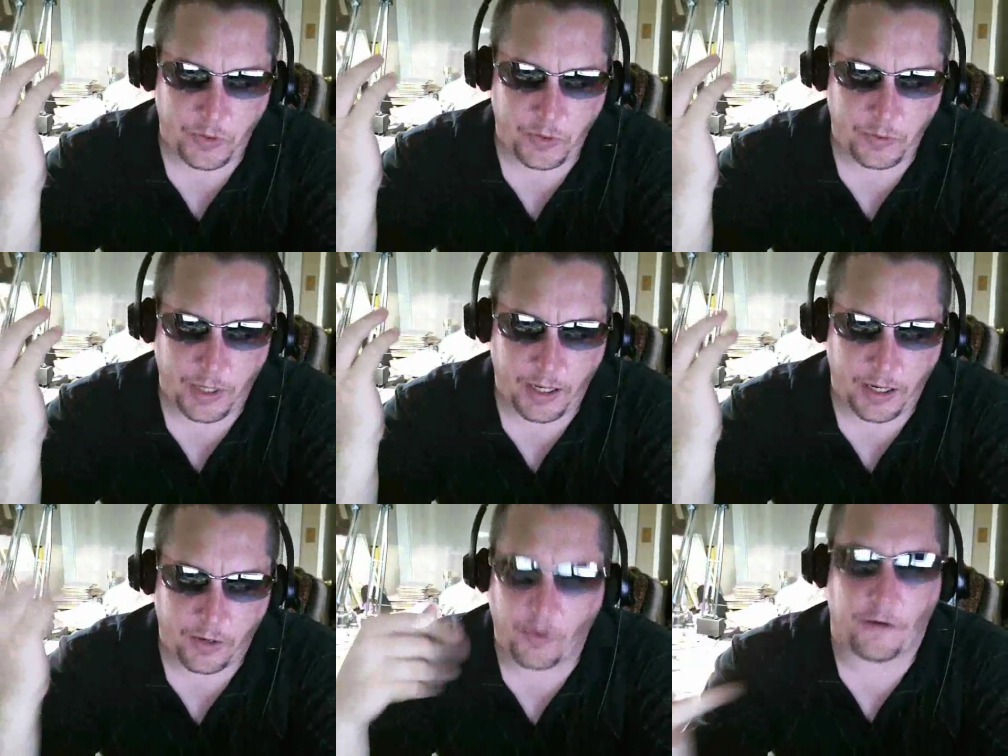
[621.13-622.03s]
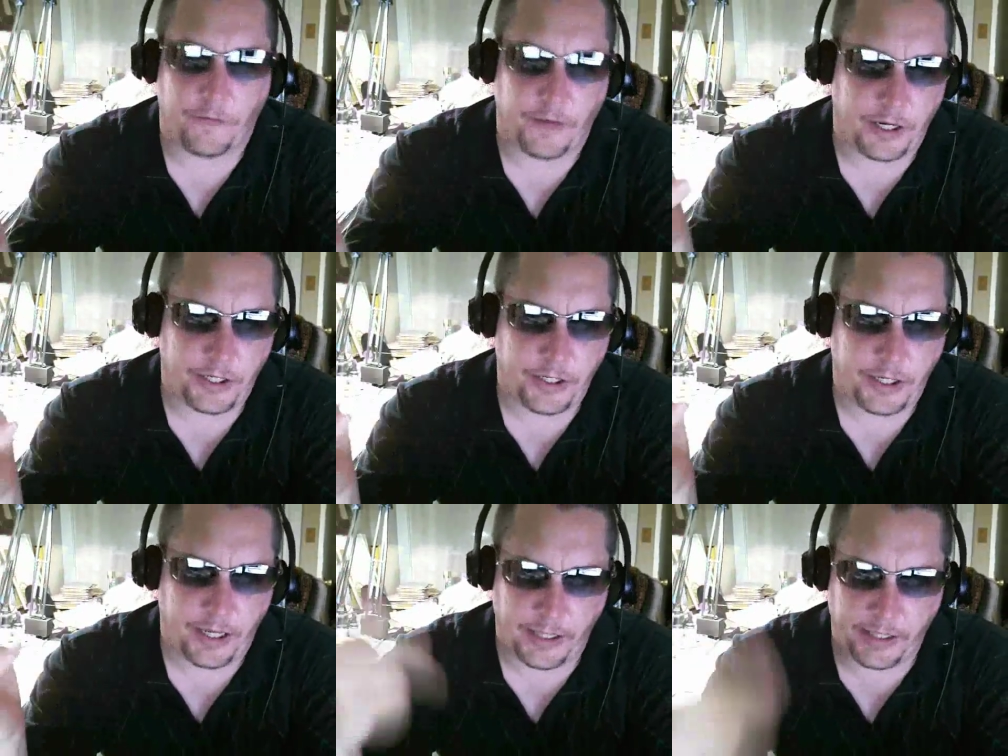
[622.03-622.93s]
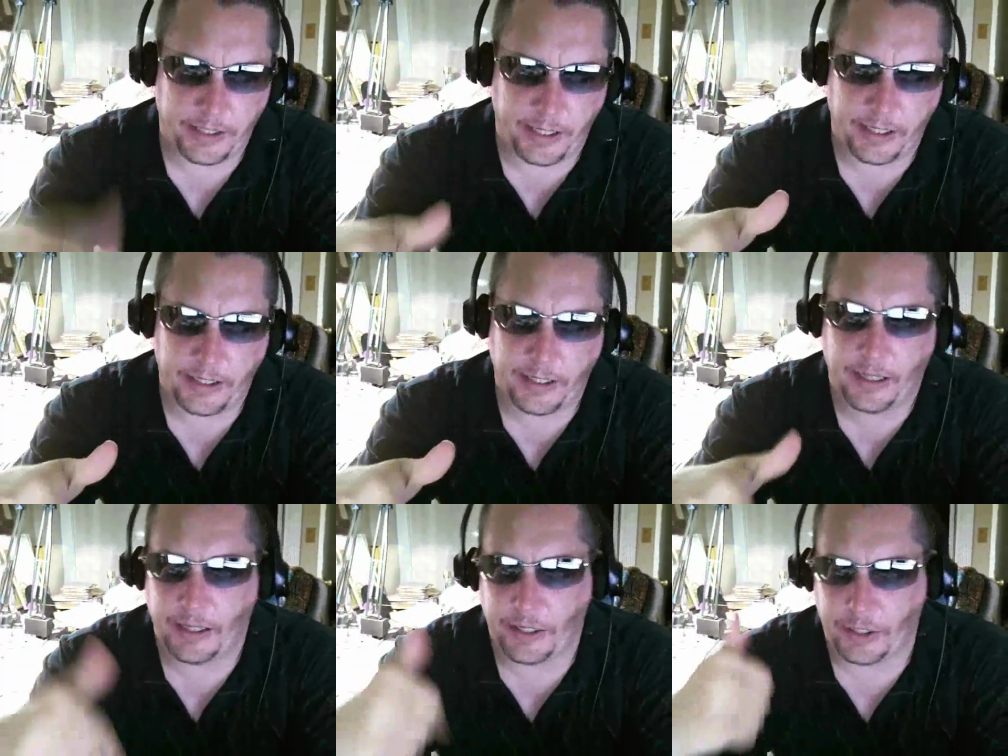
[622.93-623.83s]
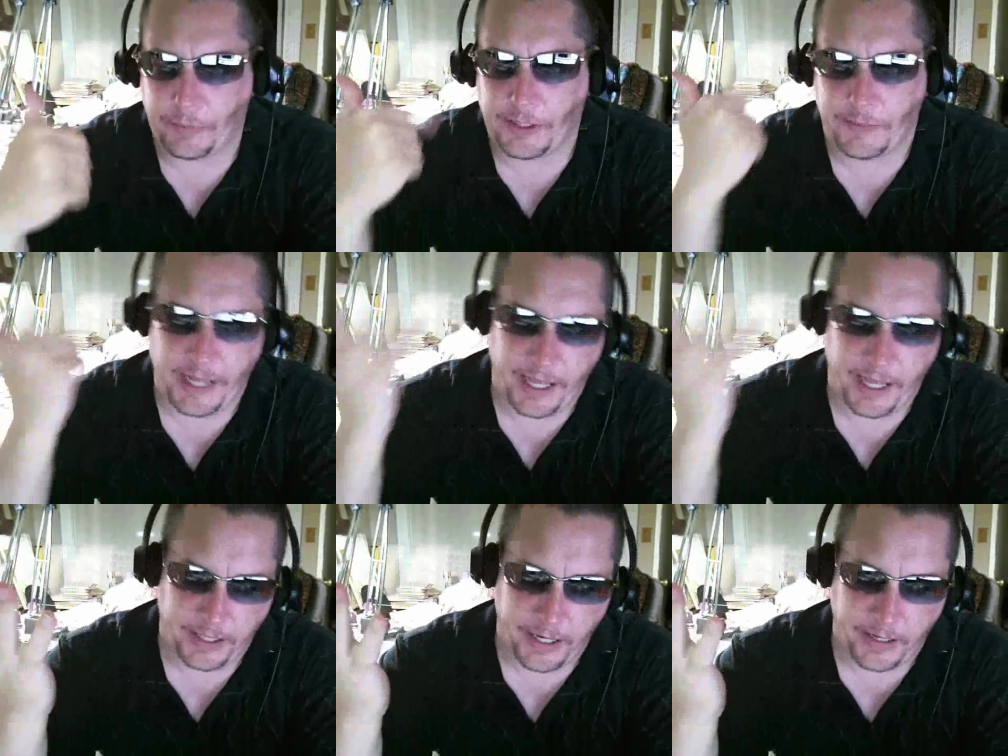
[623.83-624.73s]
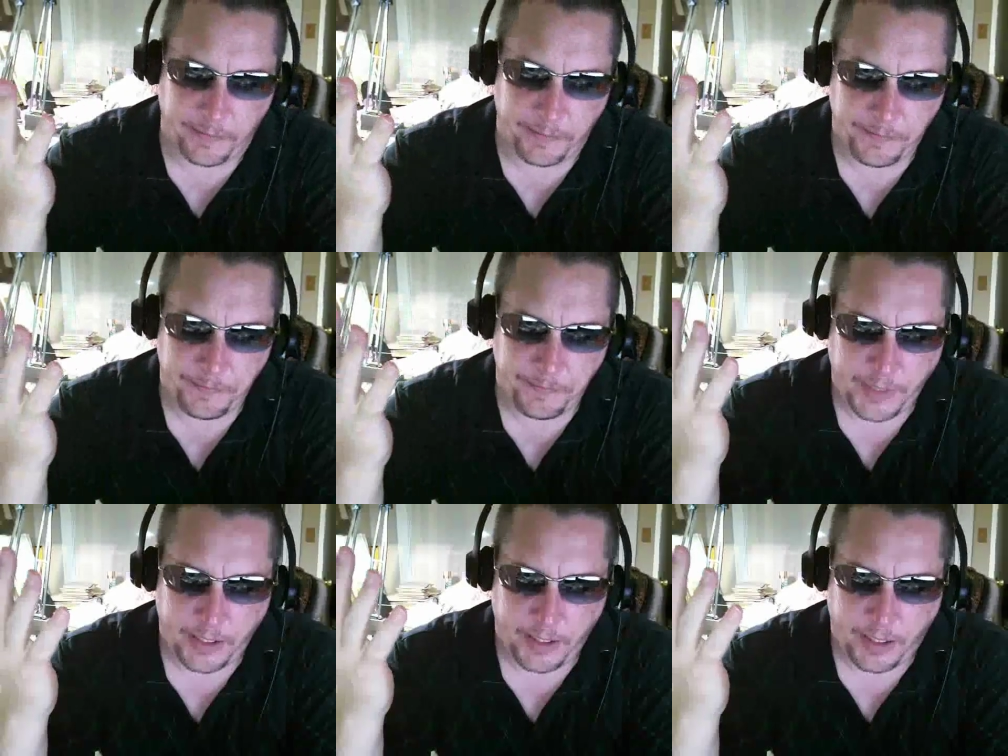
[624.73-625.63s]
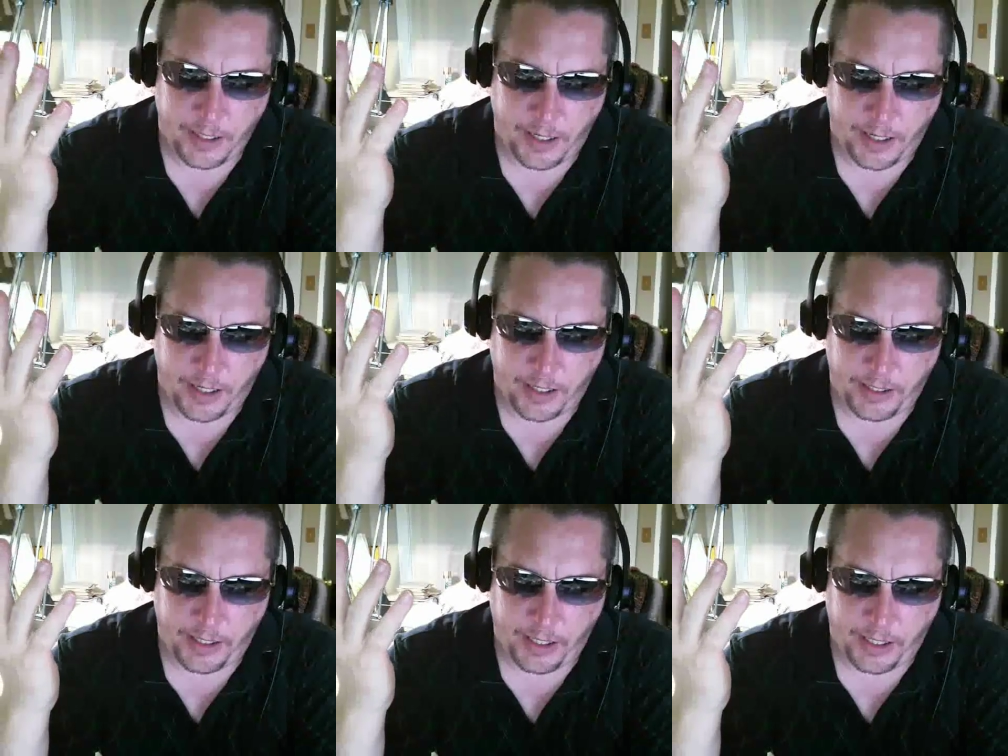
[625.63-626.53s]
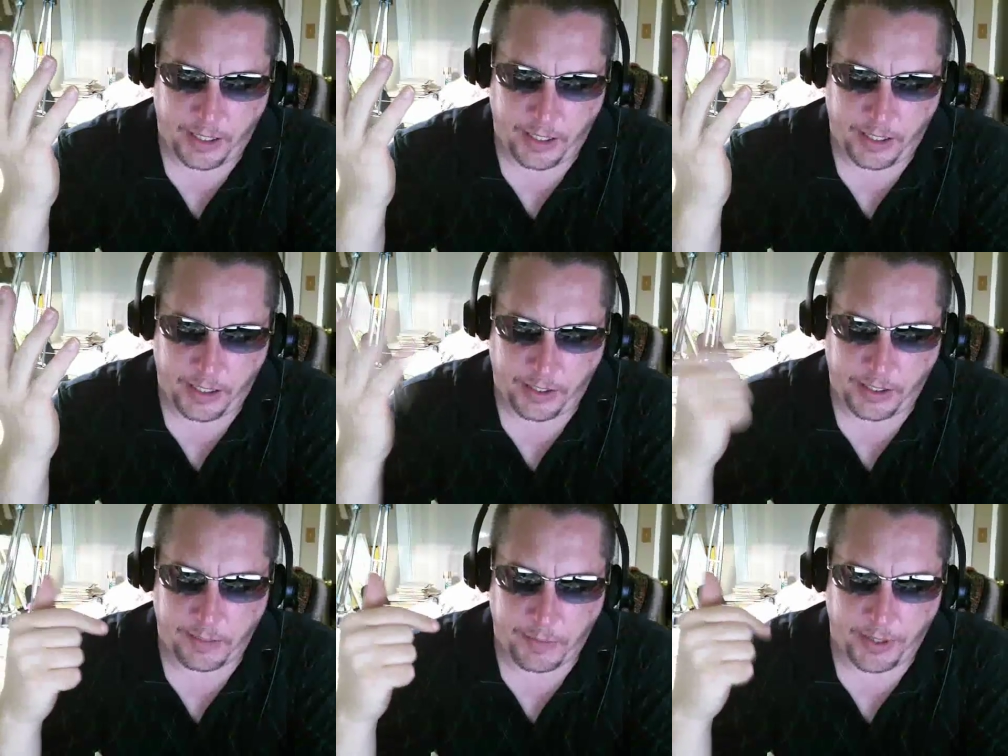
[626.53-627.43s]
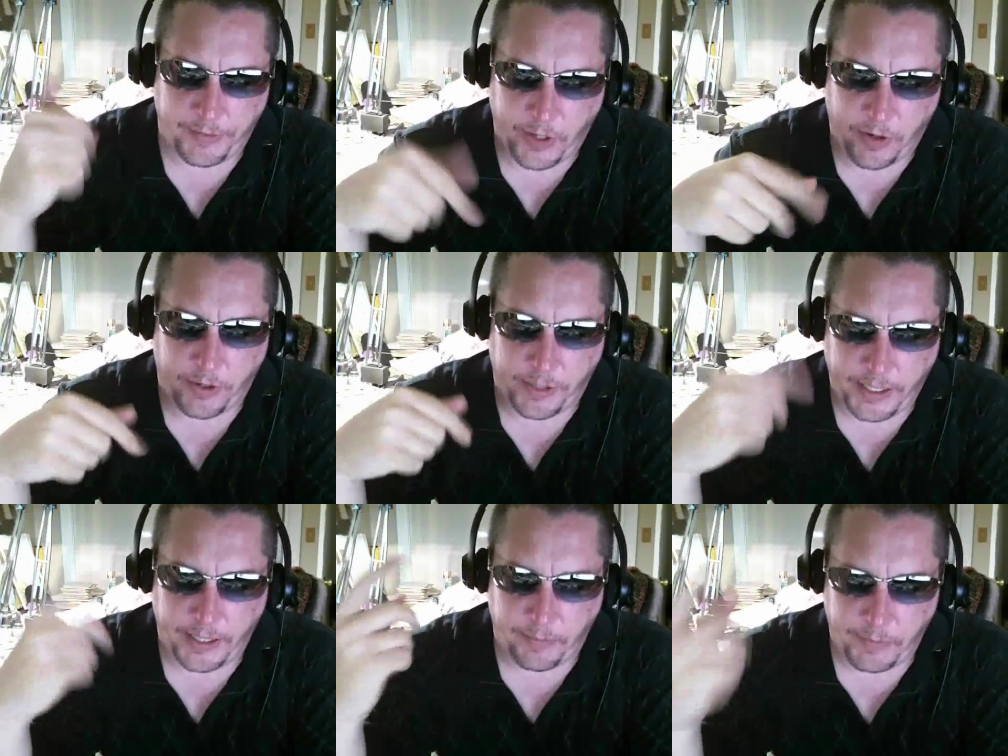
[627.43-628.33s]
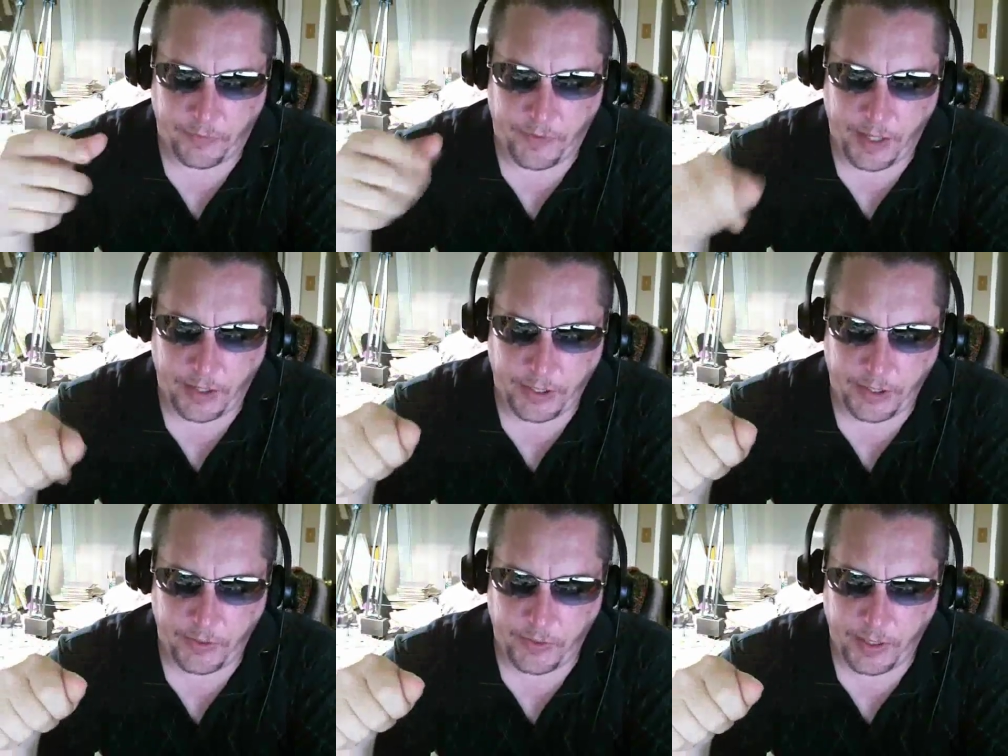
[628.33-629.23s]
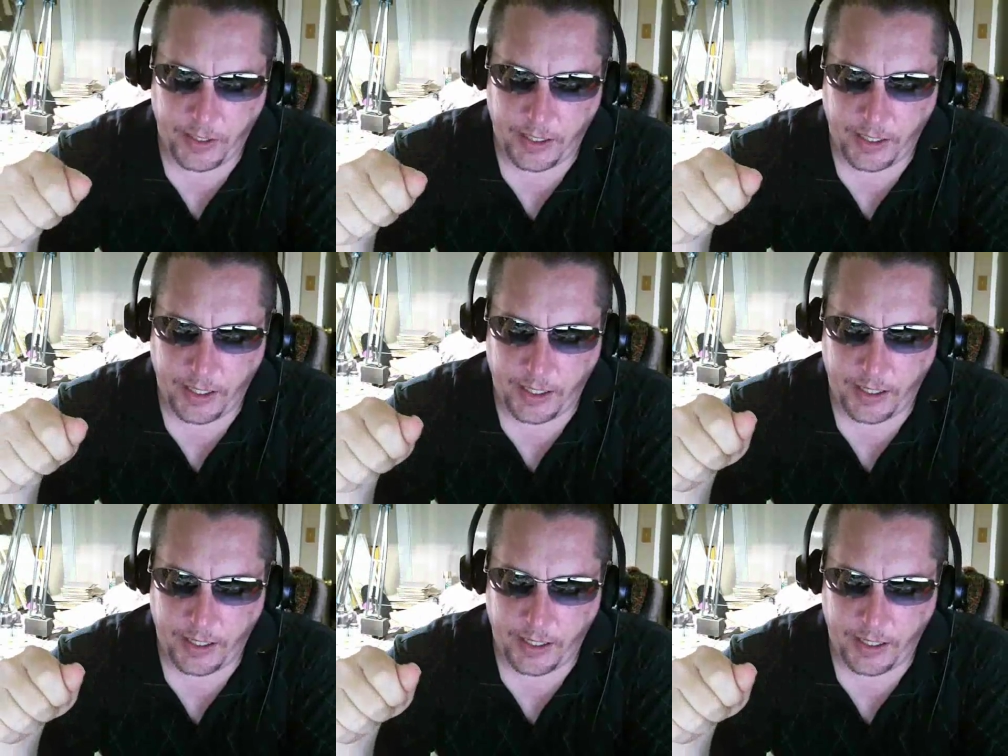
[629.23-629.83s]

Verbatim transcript: uh, a raw fish, and they'll eat it, and then you can put the medallion on them. Uh, and then you get the ball of yarn, get them to follow you. Uh,